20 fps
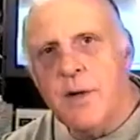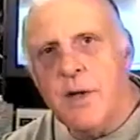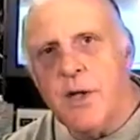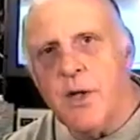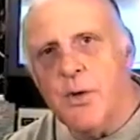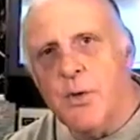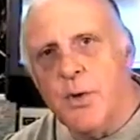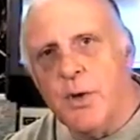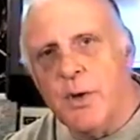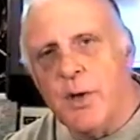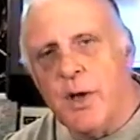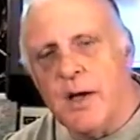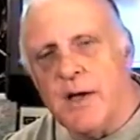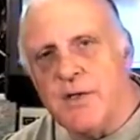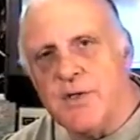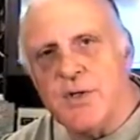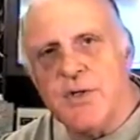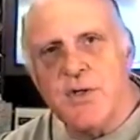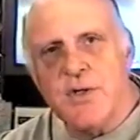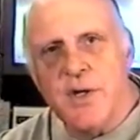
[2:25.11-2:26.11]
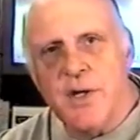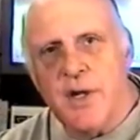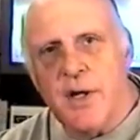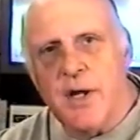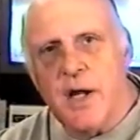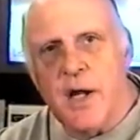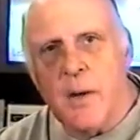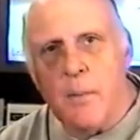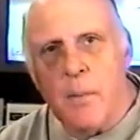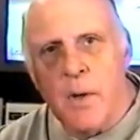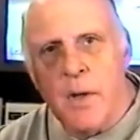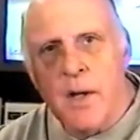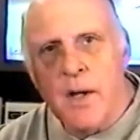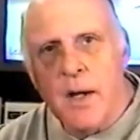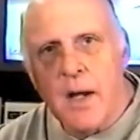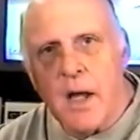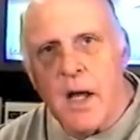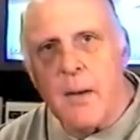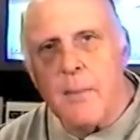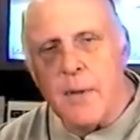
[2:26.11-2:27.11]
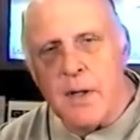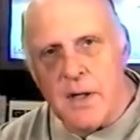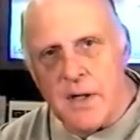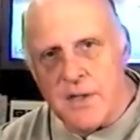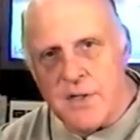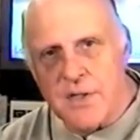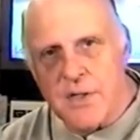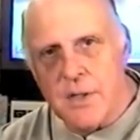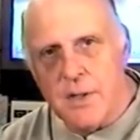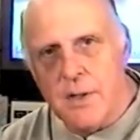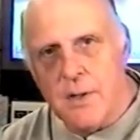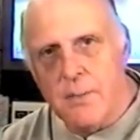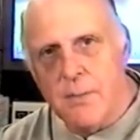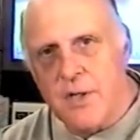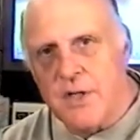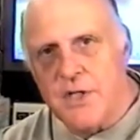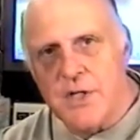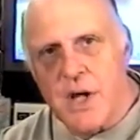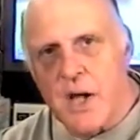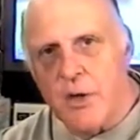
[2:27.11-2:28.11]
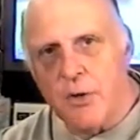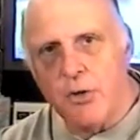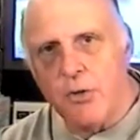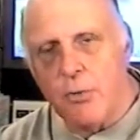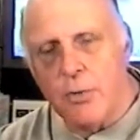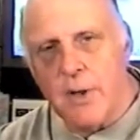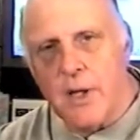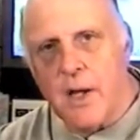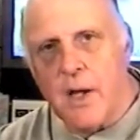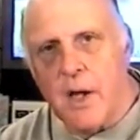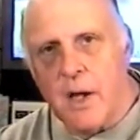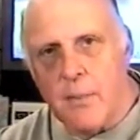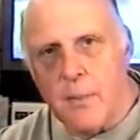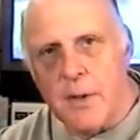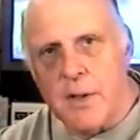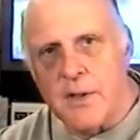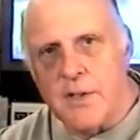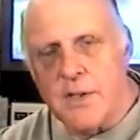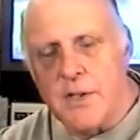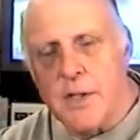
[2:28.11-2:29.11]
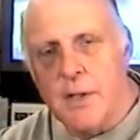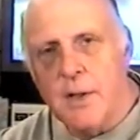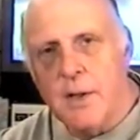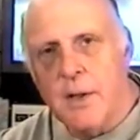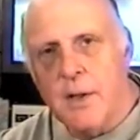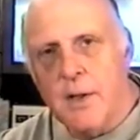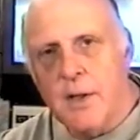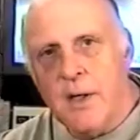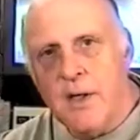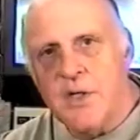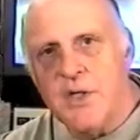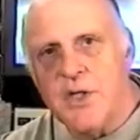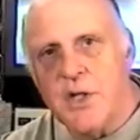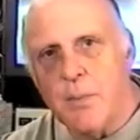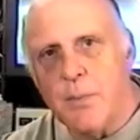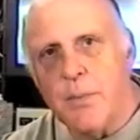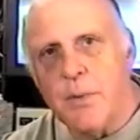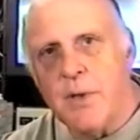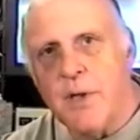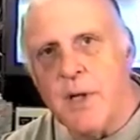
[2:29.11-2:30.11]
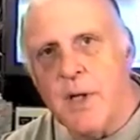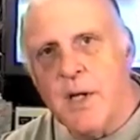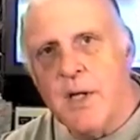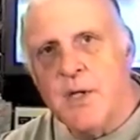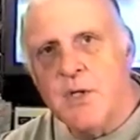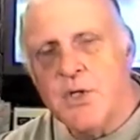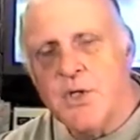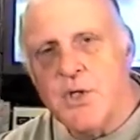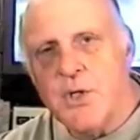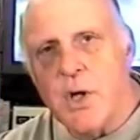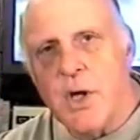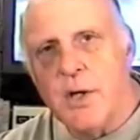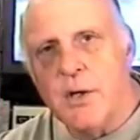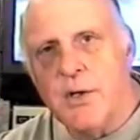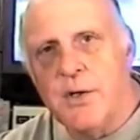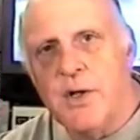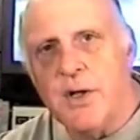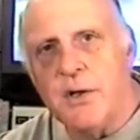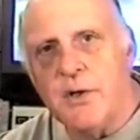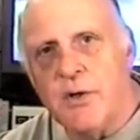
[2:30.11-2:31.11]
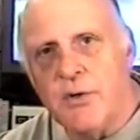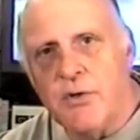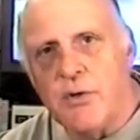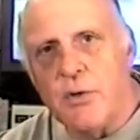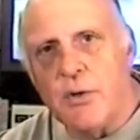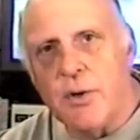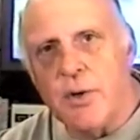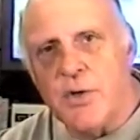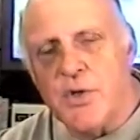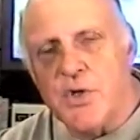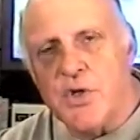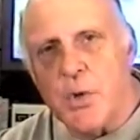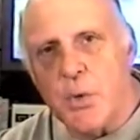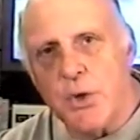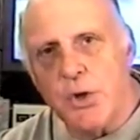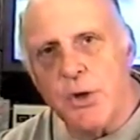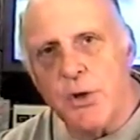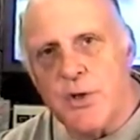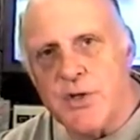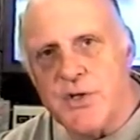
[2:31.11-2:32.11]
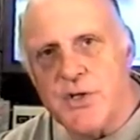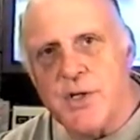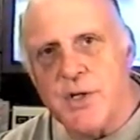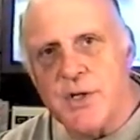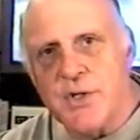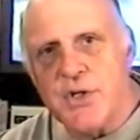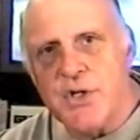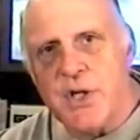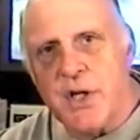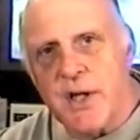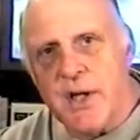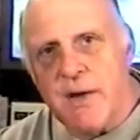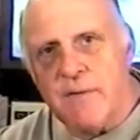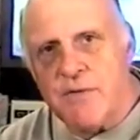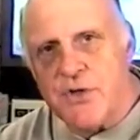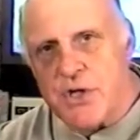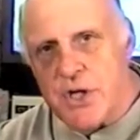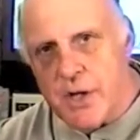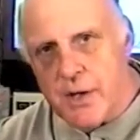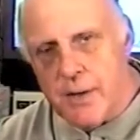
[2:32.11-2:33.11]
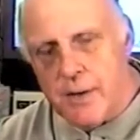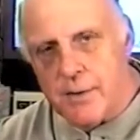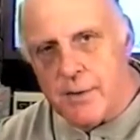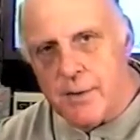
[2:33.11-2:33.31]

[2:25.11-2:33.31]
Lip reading: utilizes the name communist, but it's not truly communist. It's simply a dictatorial socialistic slave state.